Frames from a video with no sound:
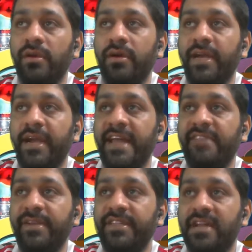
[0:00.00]
create as
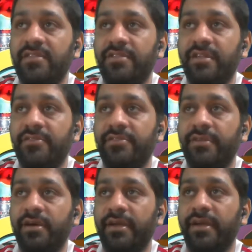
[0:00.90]
many chances
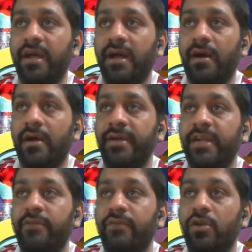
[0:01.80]
as
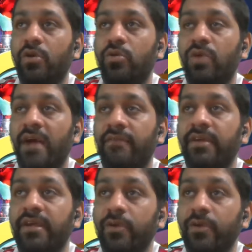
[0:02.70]
England will look to have